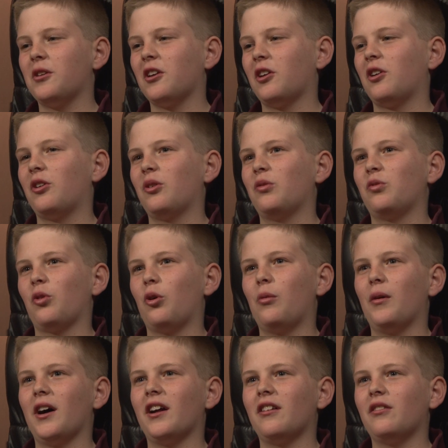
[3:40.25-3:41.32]
Being a good role
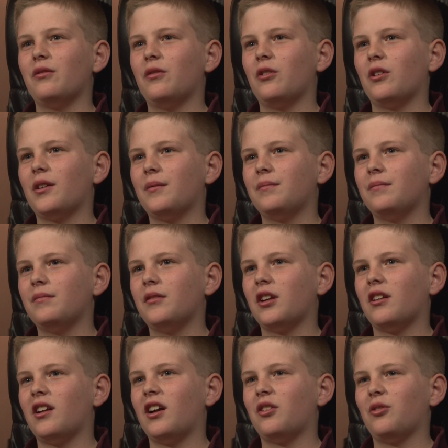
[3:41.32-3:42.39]
model for him,
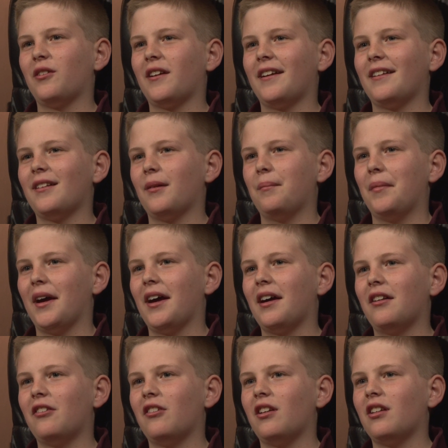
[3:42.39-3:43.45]
like not doing anything bad or